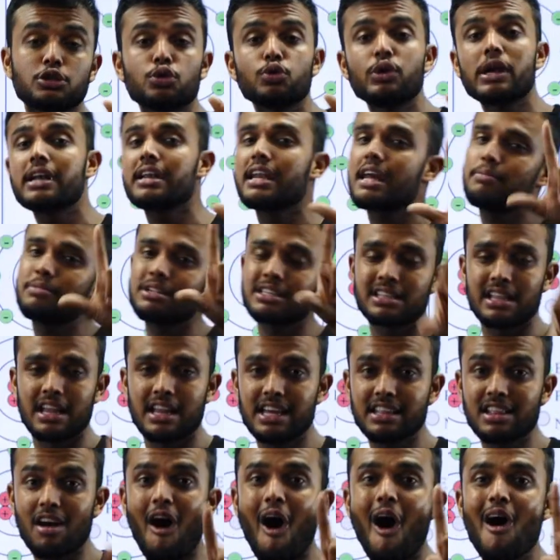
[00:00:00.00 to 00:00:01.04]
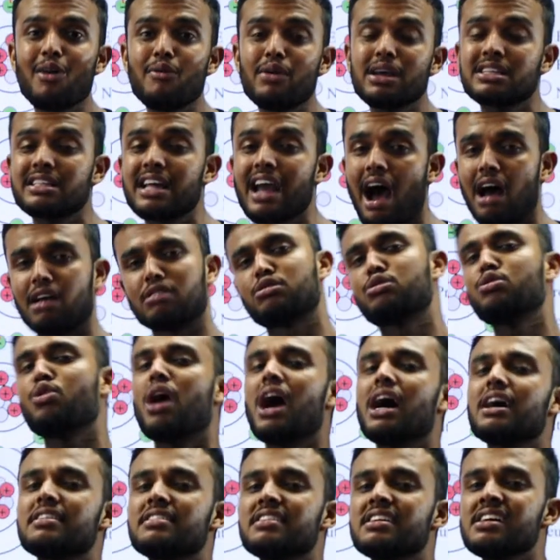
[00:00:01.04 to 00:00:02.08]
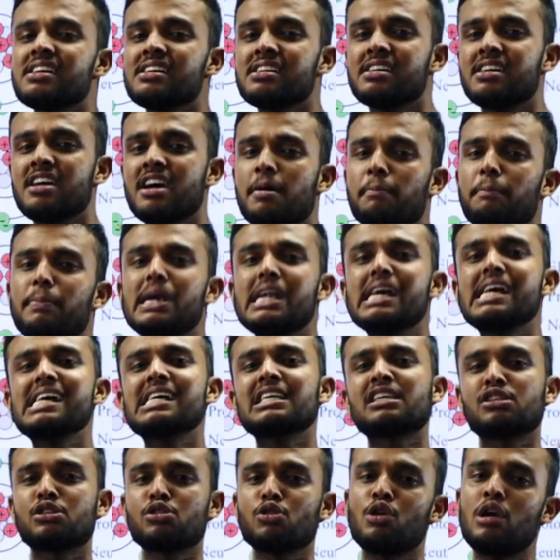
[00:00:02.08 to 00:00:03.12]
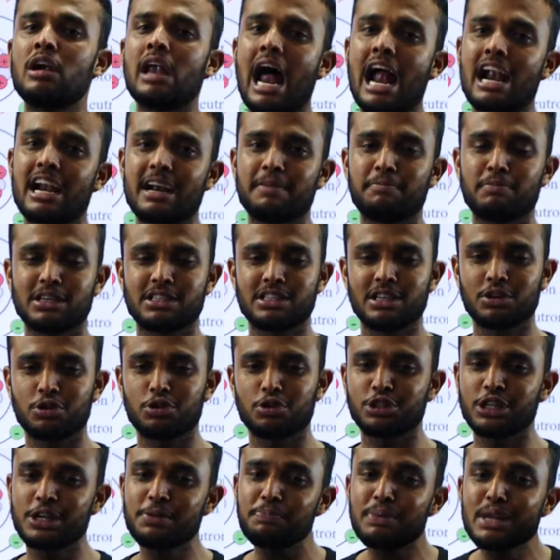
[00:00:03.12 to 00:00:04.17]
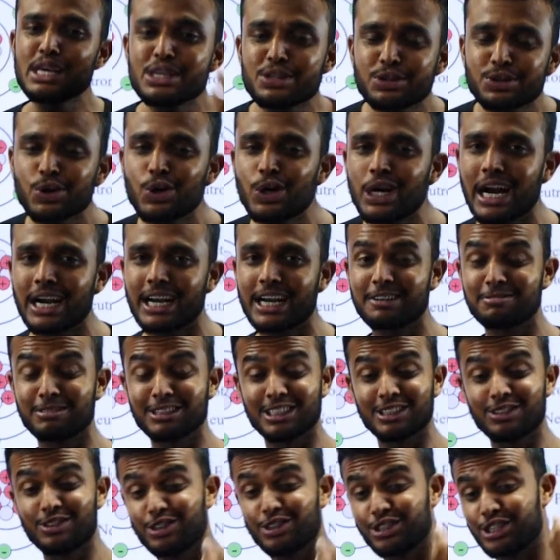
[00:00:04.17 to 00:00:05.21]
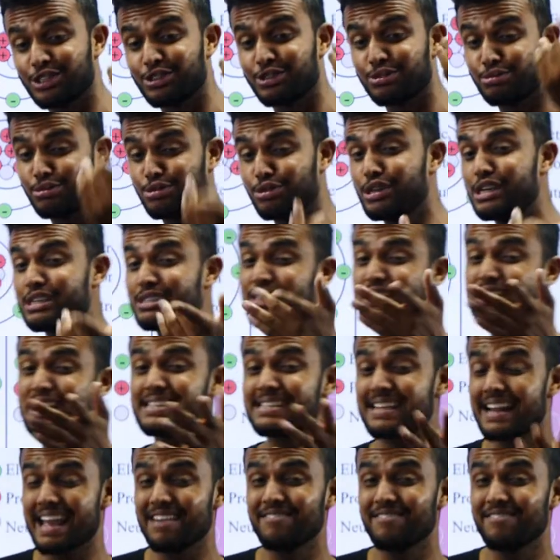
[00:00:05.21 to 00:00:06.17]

student name is Lalit. Always they ask, Suha sir, please told 100% question. Students, just